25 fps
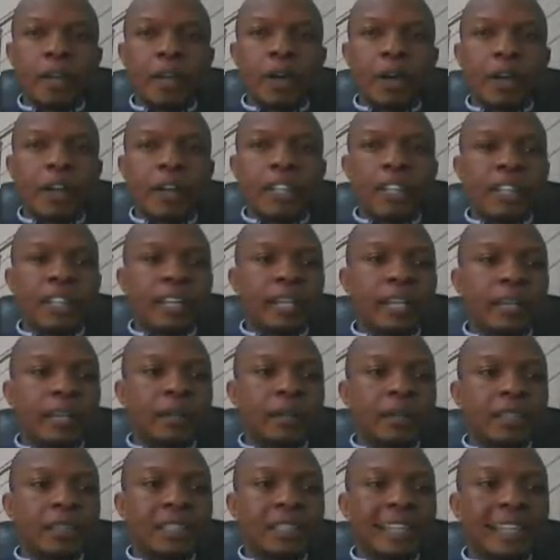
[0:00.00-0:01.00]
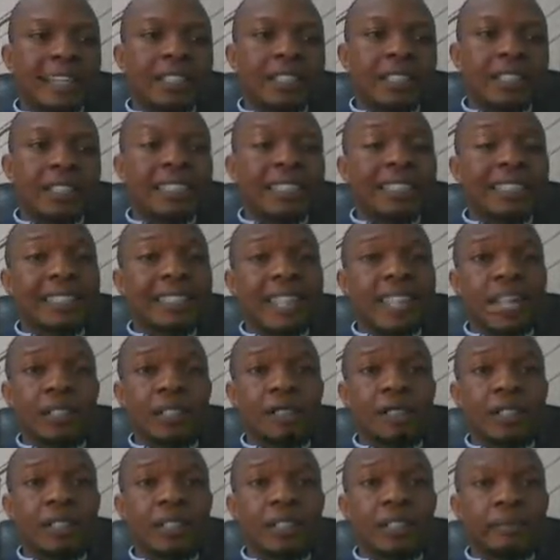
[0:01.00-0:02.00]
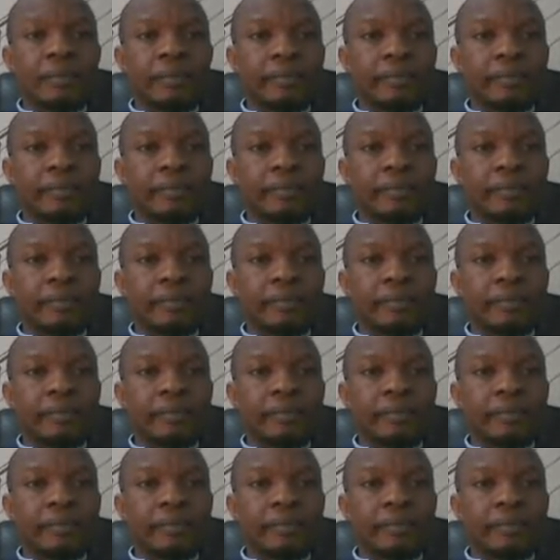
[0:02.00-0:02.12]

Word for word: All right. Uh, there are three types